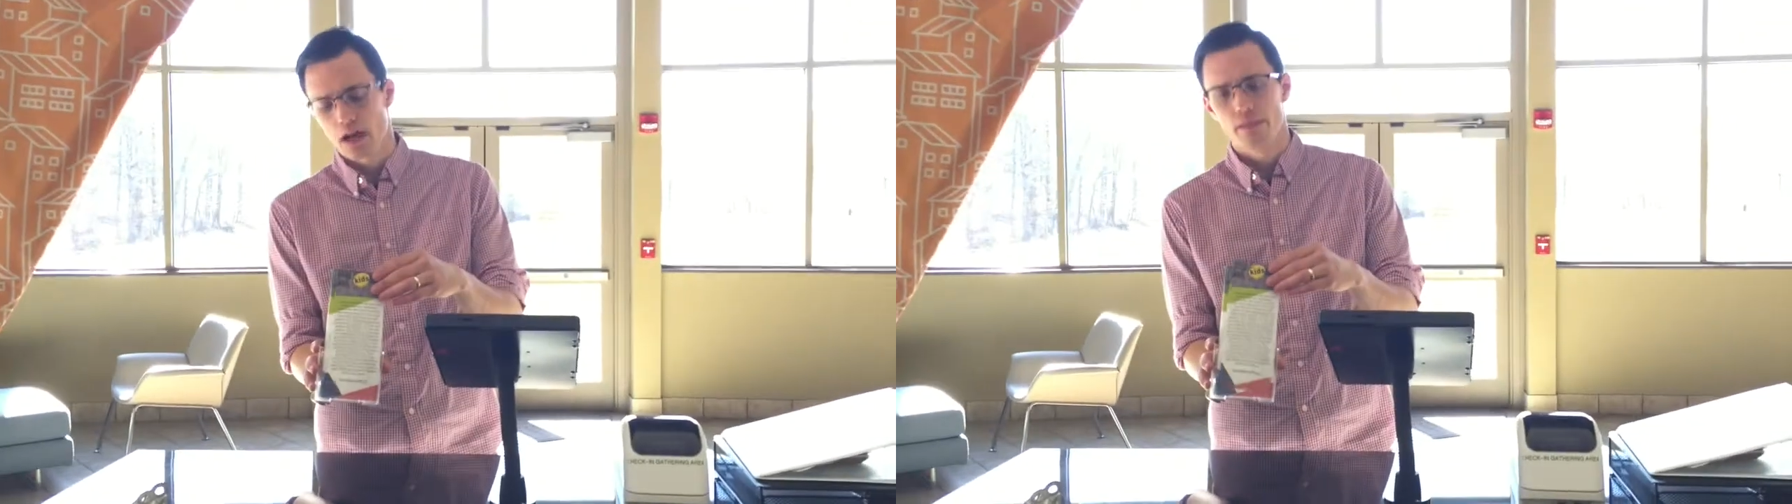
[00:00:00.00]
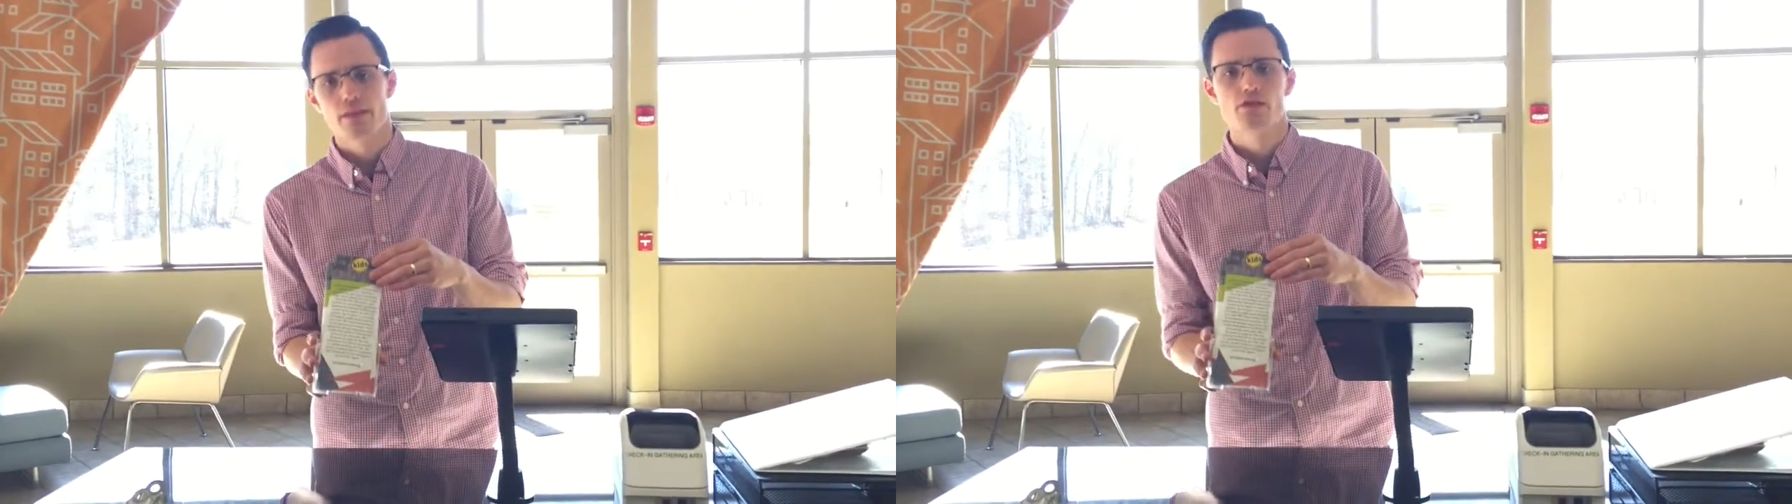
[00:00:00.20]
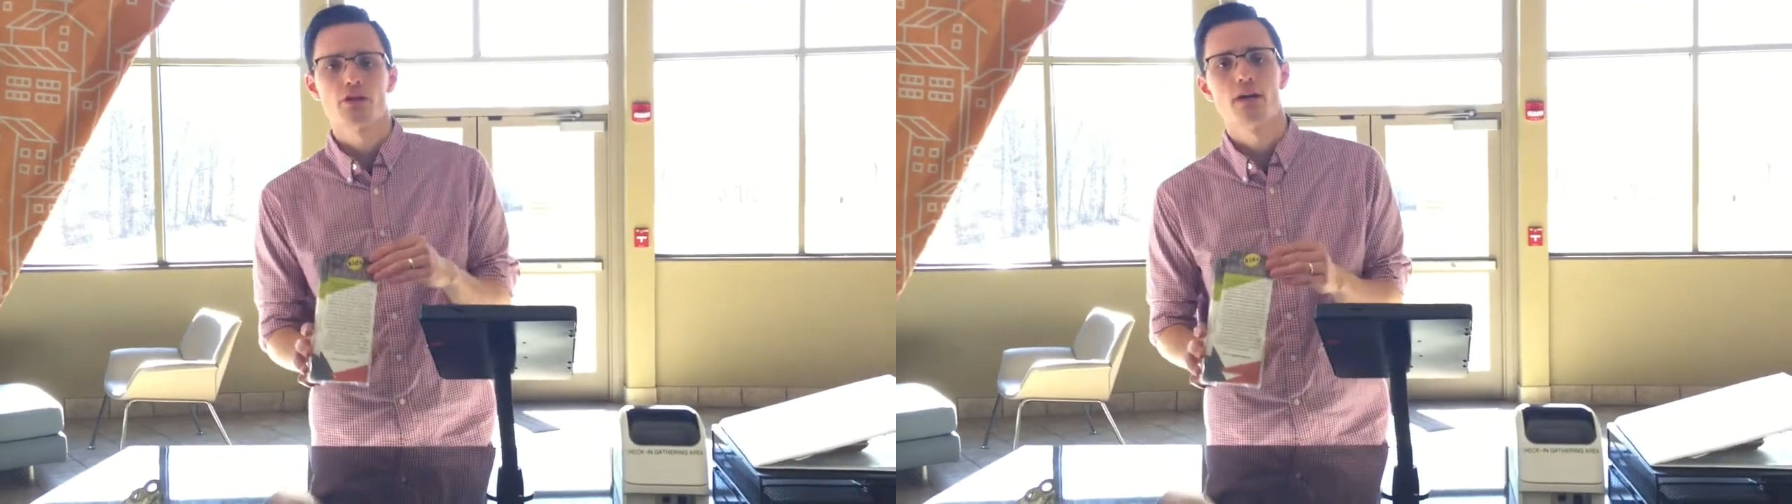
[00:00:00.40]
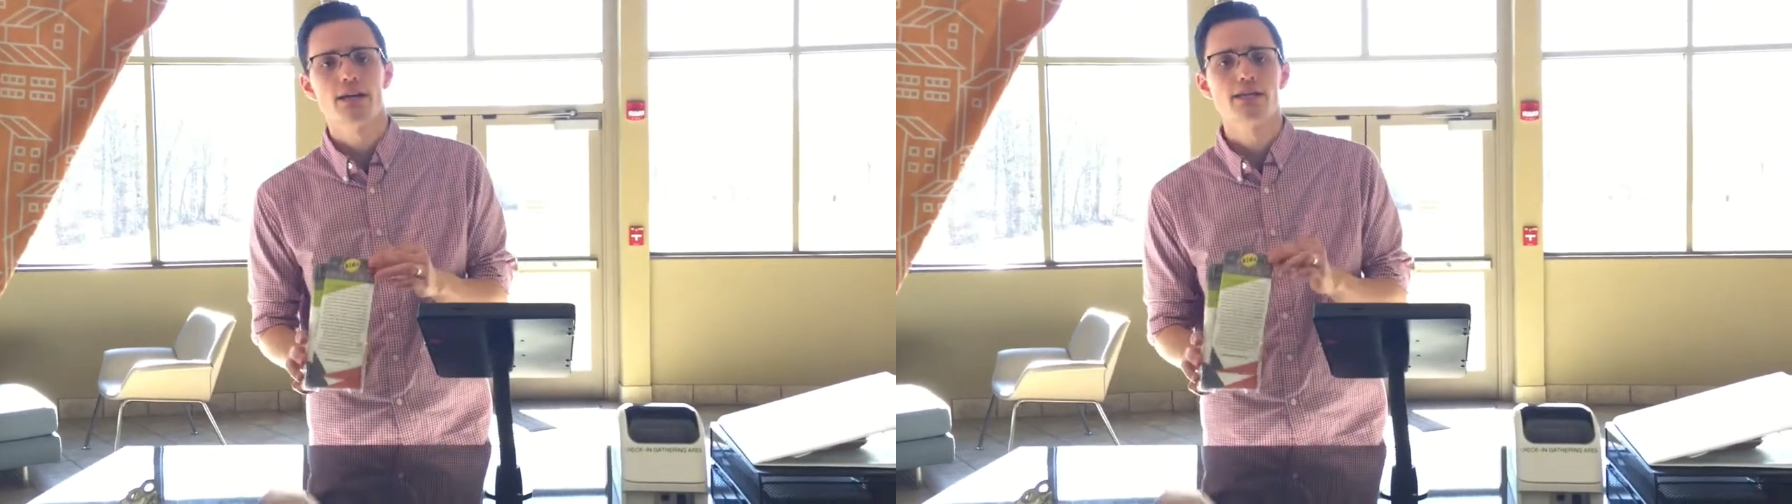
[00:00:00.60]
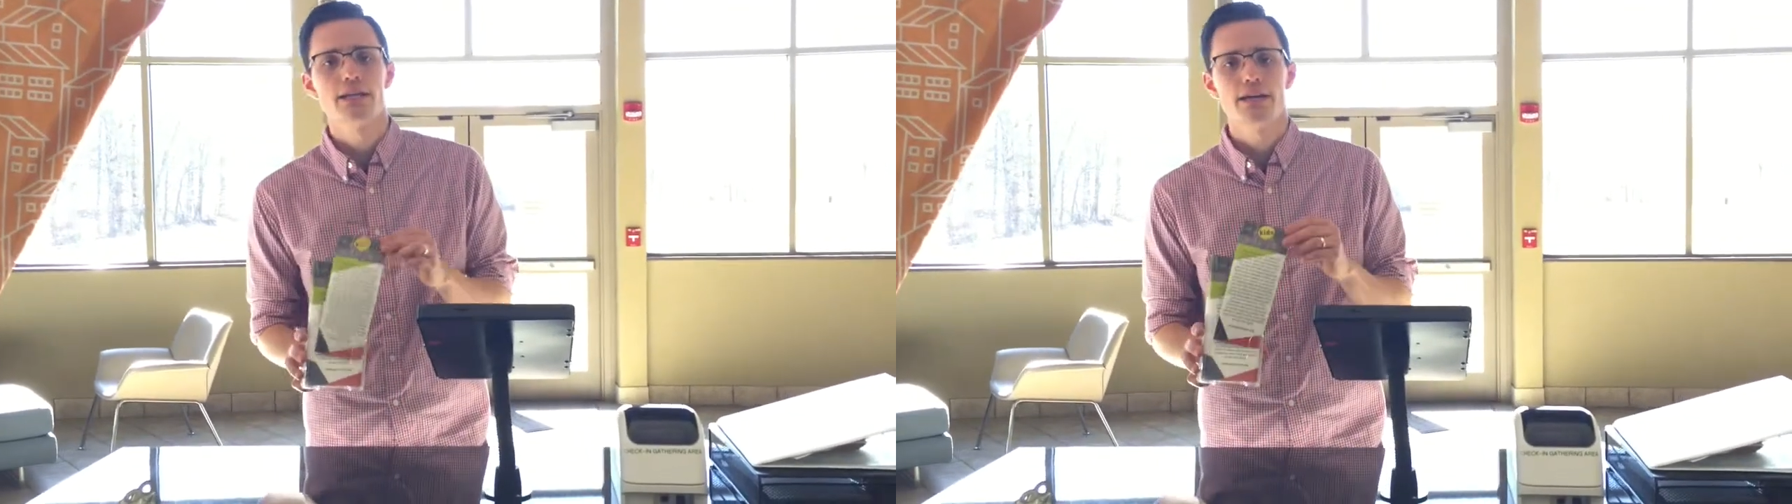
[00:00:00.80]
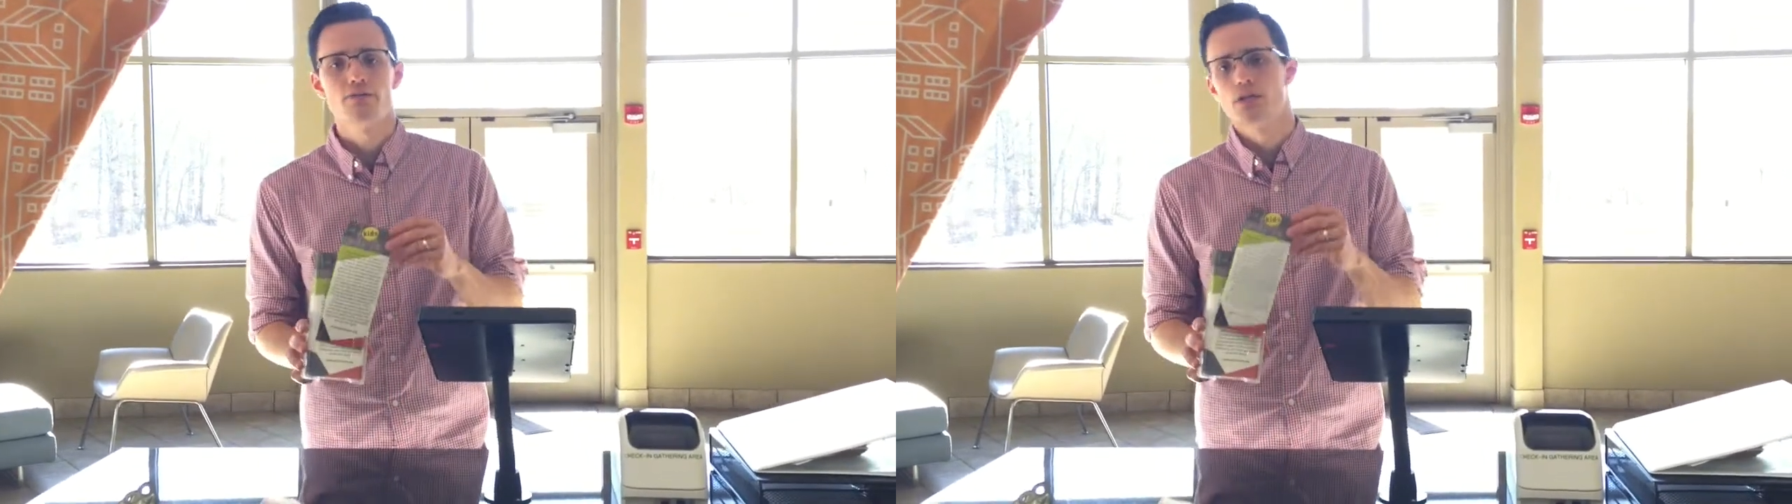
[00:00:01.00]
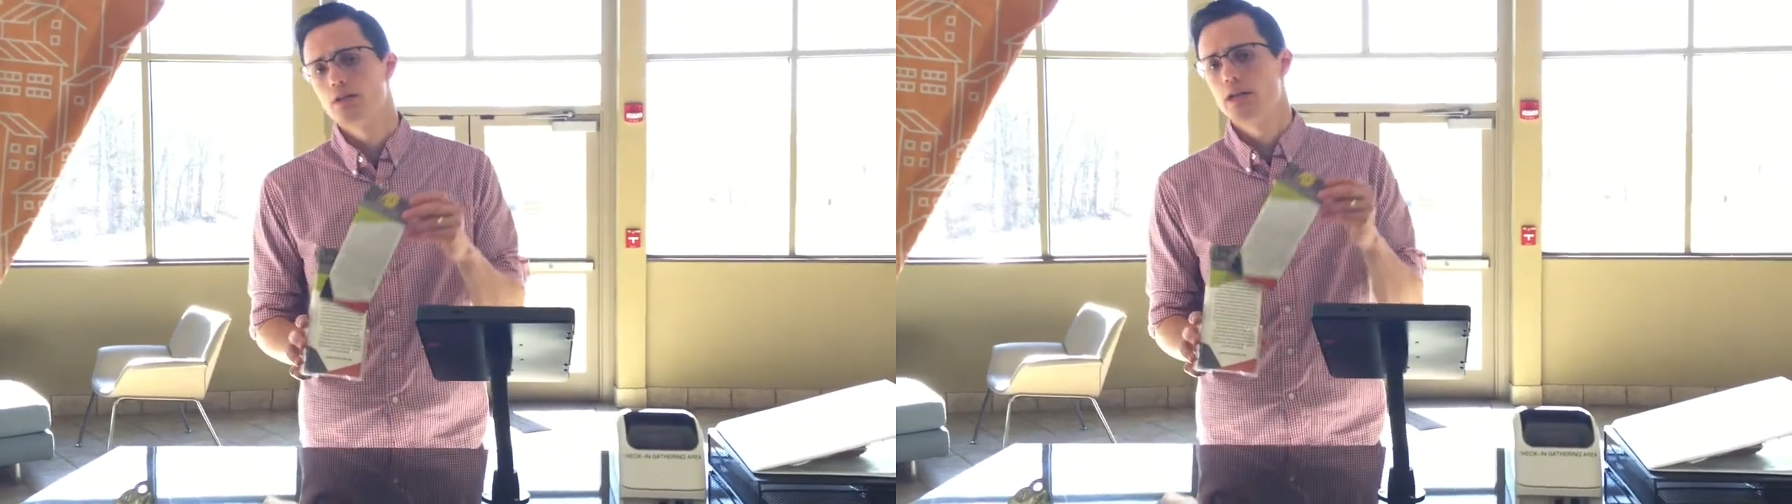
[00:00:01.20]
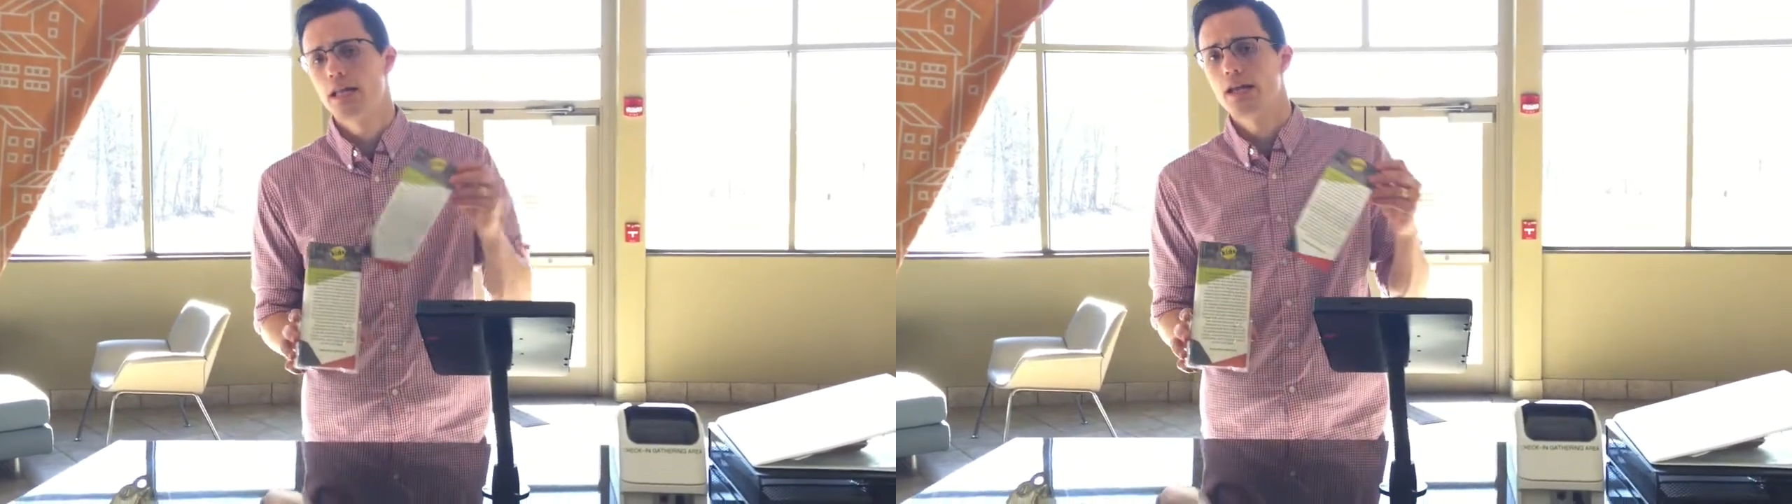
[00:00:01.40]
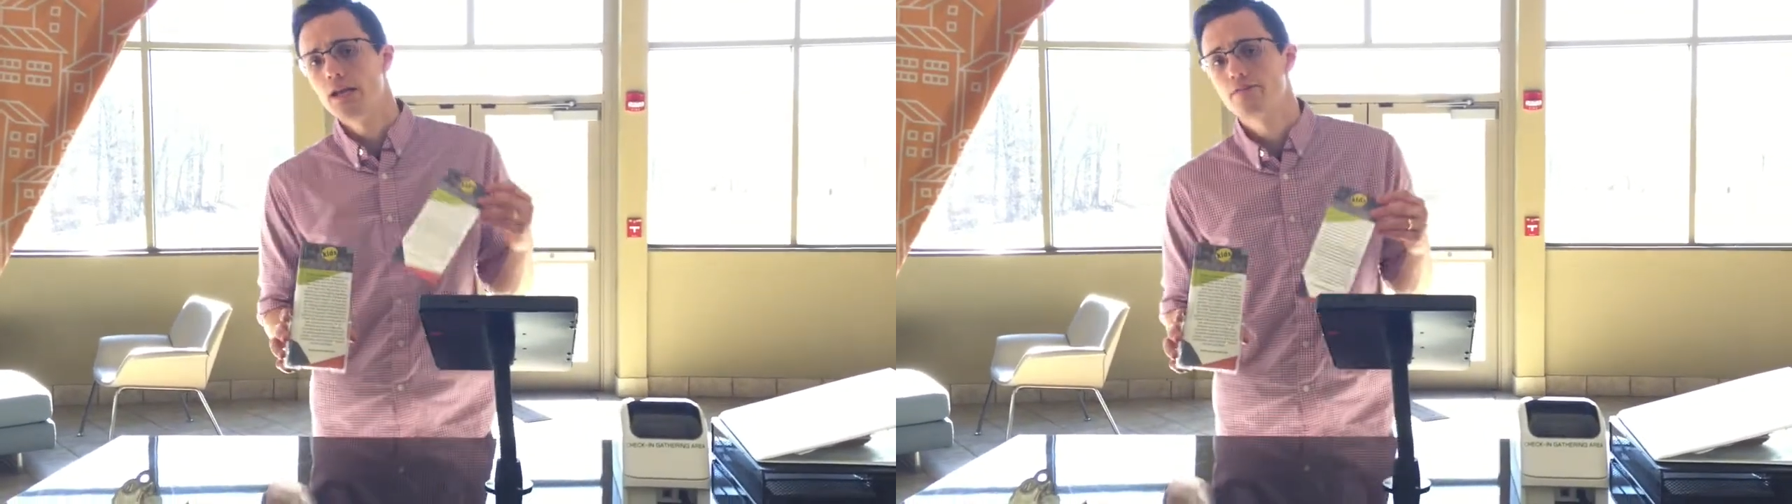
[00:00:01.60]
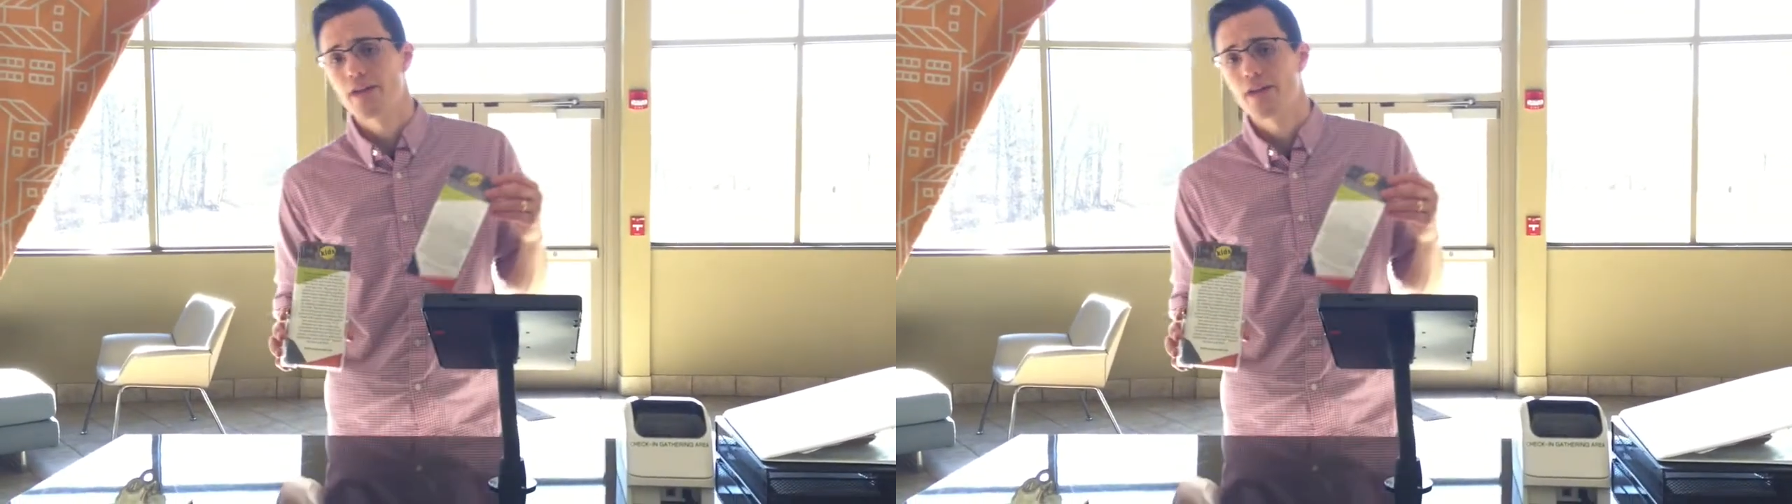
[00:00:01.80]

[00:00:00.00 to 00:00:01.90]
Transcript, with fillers: Uh, these are great to give to any